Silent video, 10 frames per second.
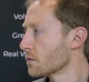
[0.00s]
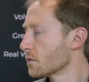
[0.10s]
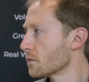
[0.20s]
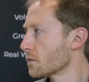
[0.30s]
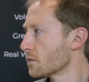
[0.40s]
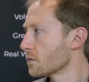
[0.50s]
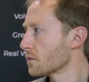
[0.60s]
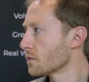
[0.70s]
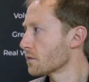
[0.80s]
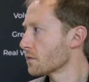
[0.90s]

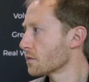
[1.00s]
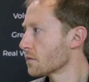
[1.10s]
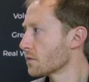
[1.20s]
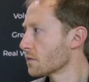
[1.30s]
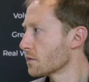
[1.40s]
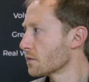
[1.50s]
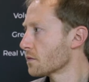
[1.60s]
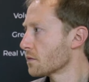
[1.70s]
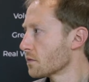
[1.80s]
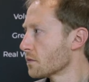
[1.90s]

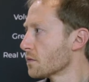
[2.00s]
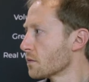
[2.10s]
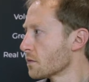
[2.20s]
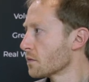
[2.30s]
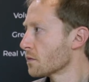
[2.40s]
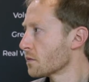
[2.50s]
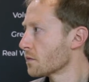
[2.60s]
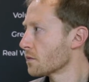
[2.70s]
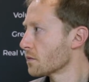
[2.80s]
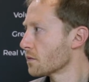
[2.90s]

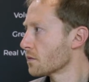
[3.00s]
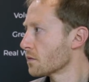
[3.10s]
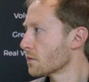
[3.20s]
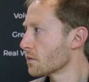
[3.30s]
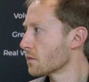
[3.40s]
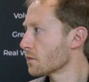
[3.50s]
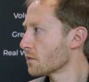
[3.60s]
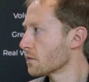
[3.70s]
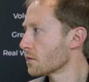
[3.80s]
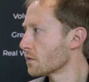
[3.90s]

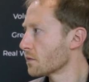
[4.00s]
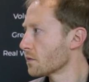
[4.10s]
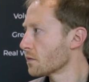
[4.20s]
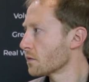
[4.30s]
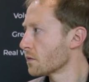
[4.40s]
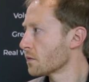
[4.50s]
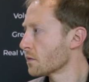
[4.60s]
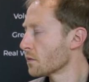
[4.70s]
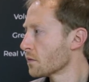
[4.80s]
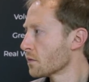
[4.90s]

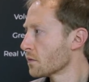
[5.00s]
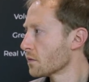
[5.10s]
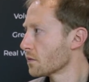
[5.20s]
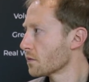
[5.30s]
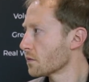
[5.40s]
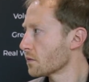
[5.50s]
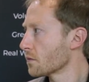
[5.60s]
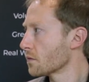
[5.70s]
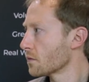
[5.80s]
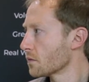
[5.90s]

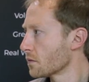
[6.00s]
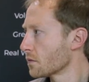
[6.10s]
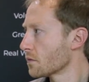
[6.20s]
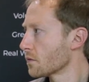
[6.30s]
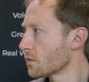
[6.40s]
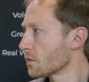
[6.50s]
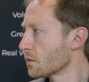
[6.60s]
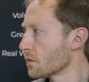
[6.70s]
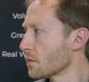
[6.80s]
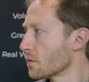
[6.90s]

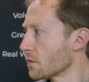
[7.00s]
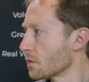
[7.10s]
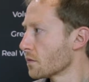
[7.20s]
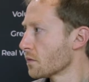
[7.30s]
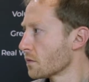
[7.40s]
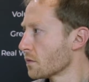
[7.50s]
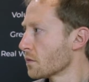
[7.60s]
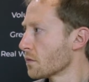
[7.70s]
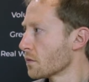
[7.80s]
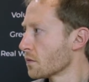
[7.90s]
[no speech]